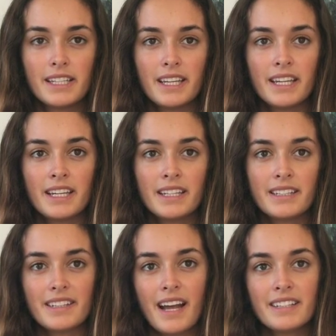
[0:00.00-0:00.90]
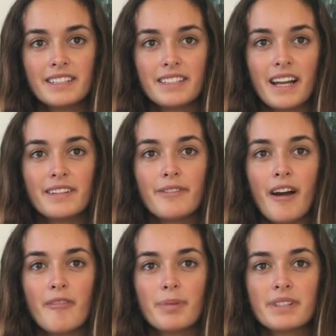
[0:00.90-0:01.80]
In 90 to
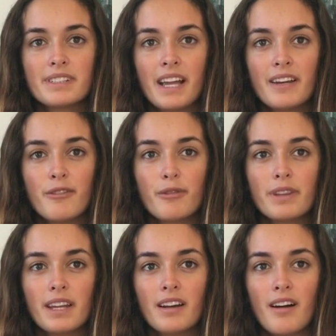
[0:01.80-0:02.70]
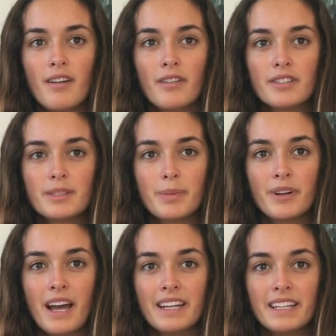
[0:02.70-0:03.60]
95% of what they call
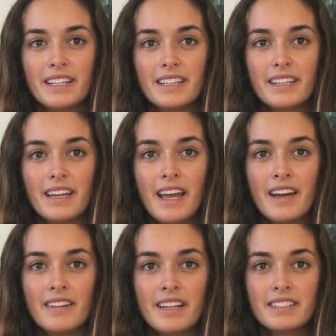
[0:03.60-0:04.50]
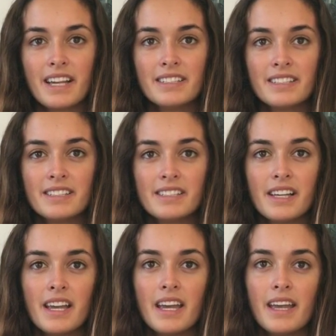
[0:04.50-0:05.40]
sporadic ALS cases,
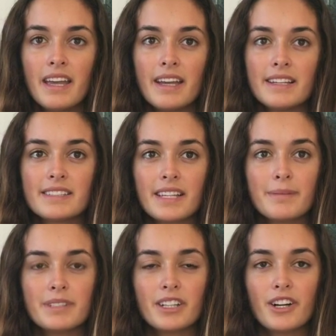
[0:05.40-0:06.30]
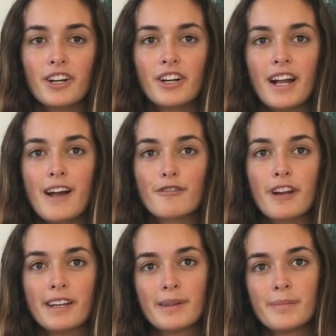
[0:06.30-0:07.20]
it seems to occur at
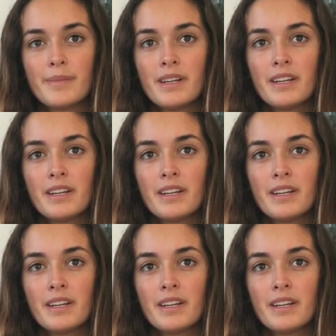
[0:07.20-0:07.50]
random.